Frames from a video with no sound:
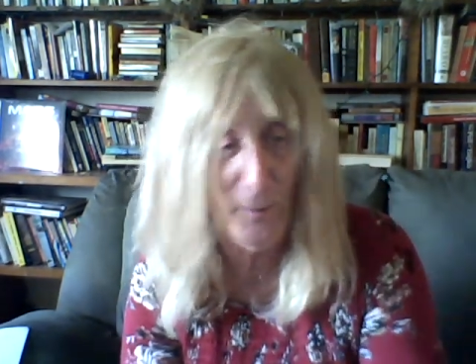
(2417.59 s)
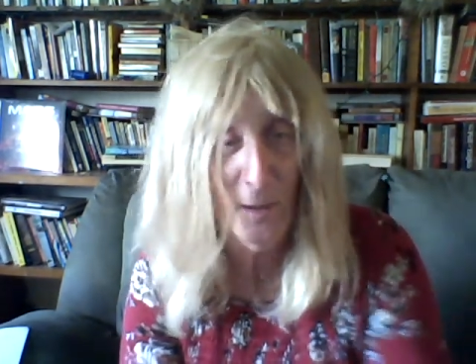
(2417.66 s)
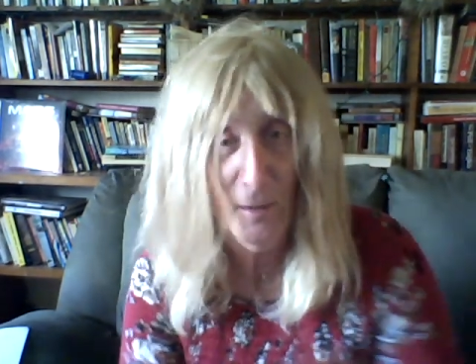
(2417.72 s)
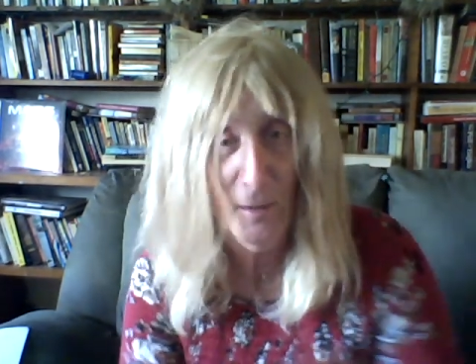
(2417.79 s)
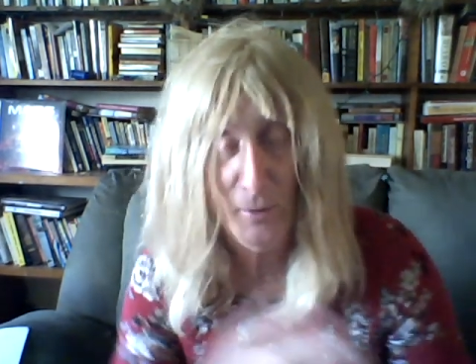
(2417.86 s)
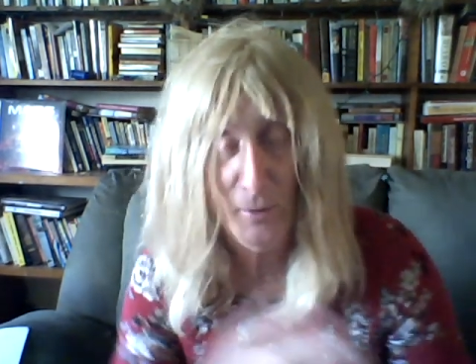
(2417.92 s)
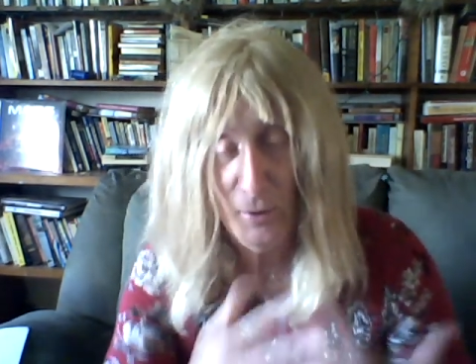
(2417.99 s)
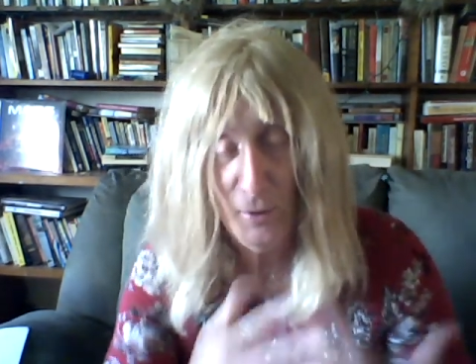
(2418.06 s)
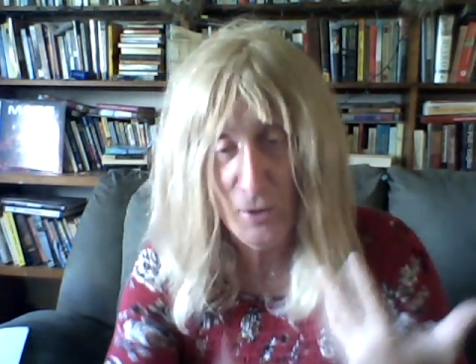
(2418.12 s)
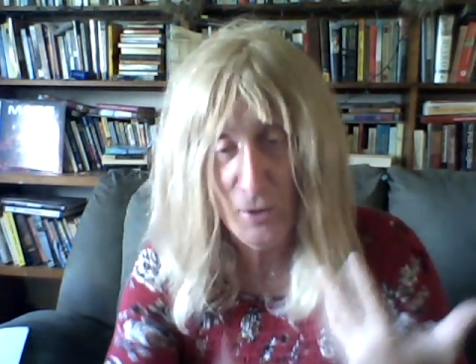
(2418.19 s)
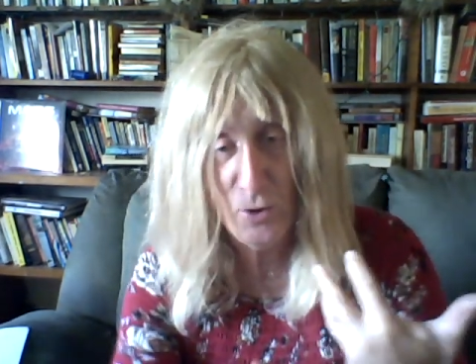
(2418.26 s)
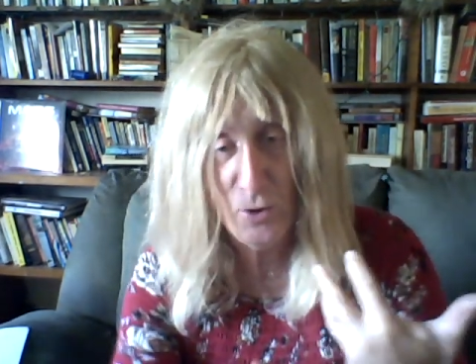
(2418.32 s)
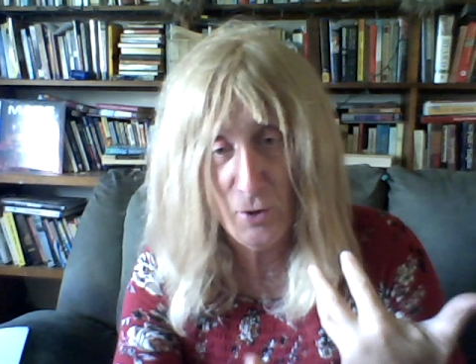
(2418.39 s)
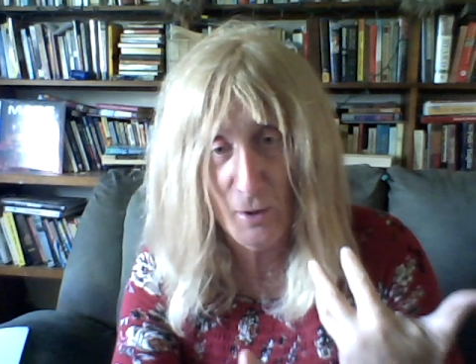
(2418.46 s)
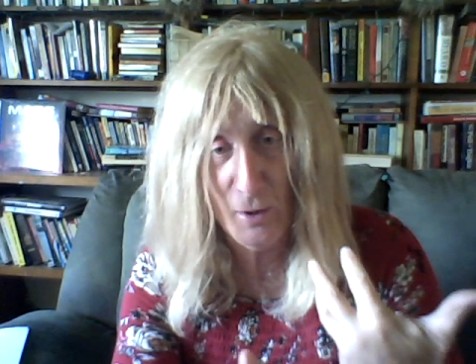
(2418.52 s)
the Dutch
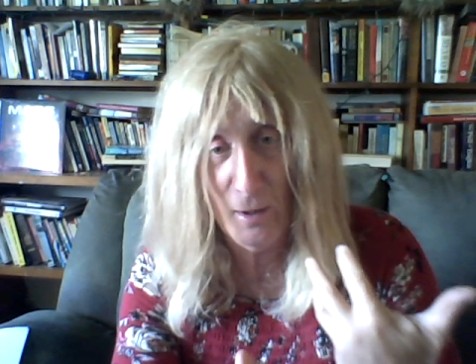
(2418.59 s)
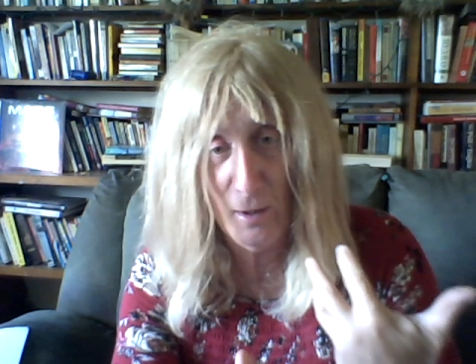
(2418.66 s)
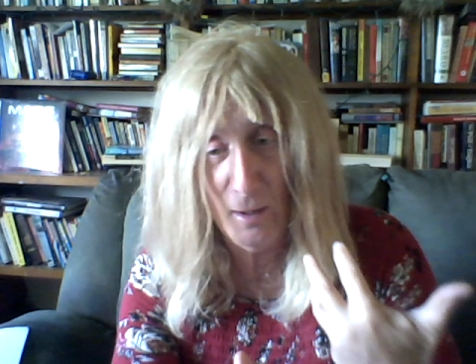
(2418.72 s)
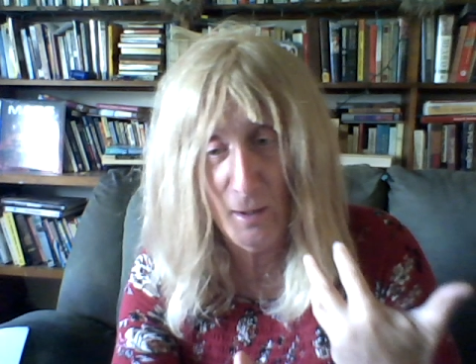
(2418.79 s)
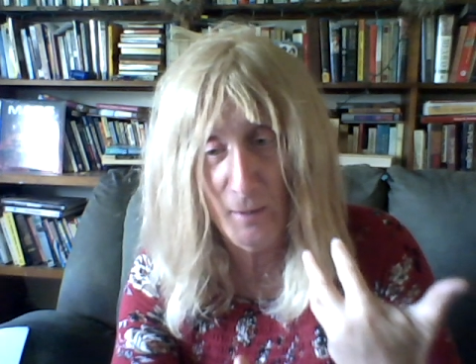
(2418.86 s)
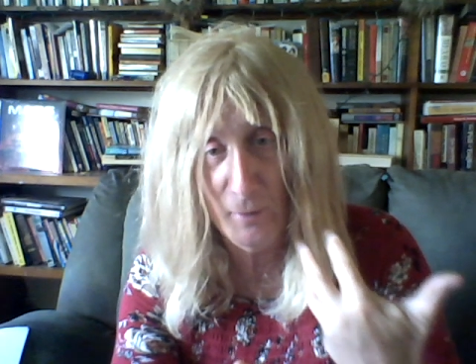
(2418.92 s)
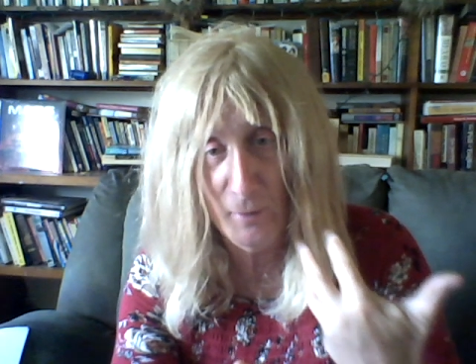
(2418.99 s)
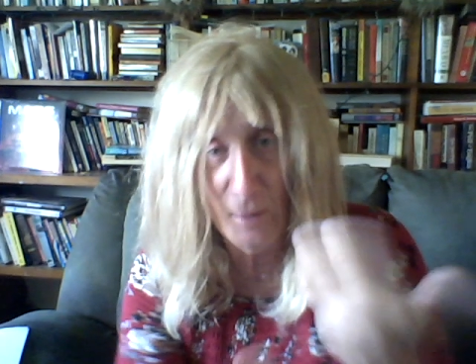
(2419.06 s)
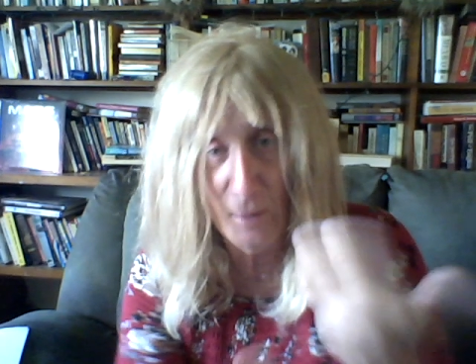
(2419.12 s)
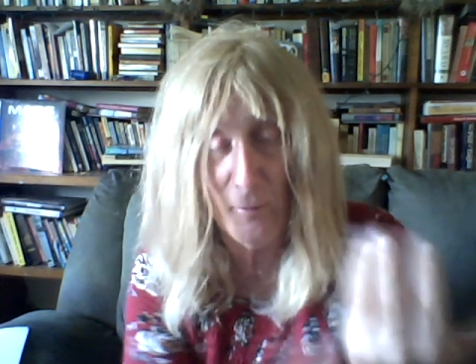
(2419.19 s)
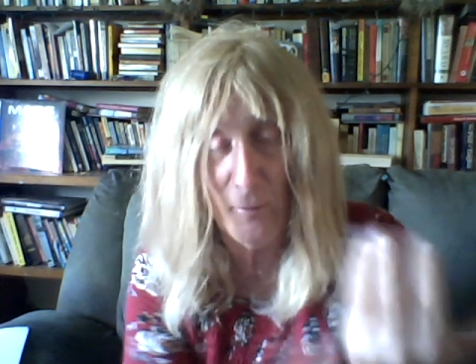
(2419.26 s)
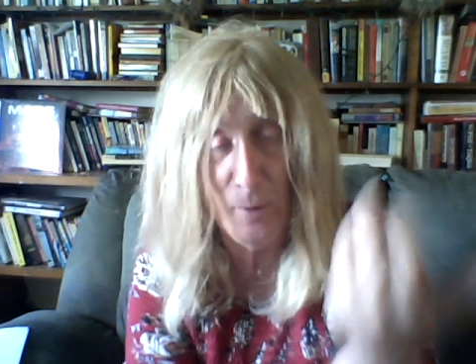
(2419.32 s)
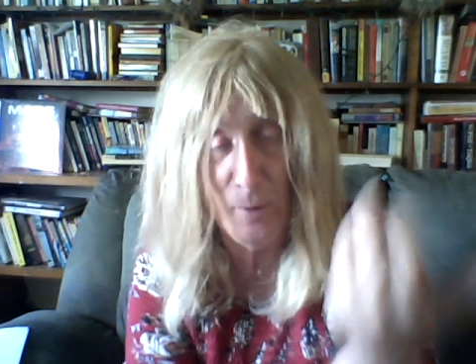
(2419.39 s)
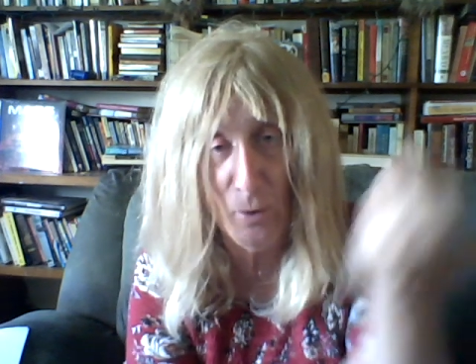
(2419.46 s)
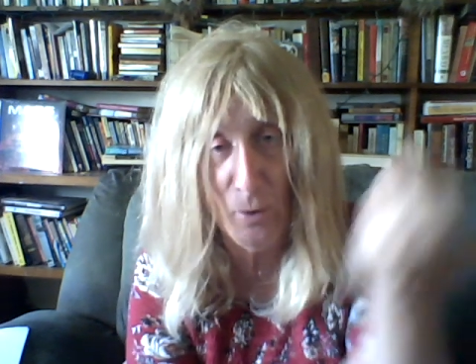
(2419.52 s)
uh, government
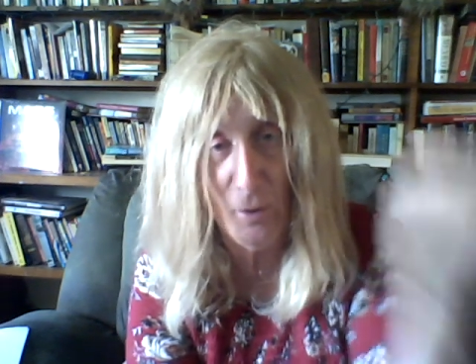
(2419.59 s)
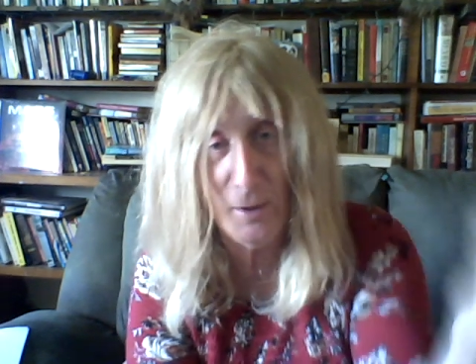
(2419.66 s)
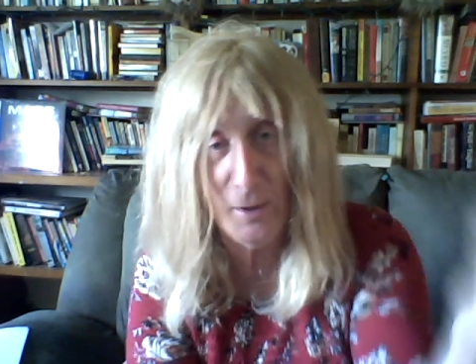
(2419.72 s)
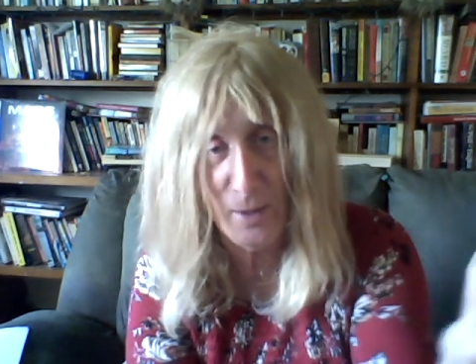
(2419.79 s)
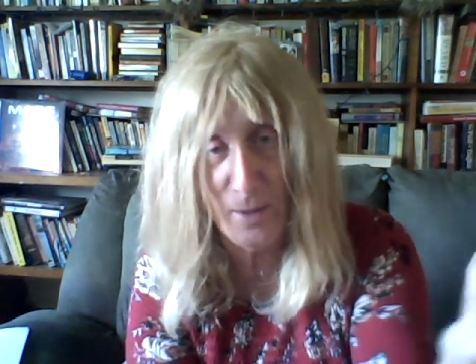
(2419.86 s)
laws,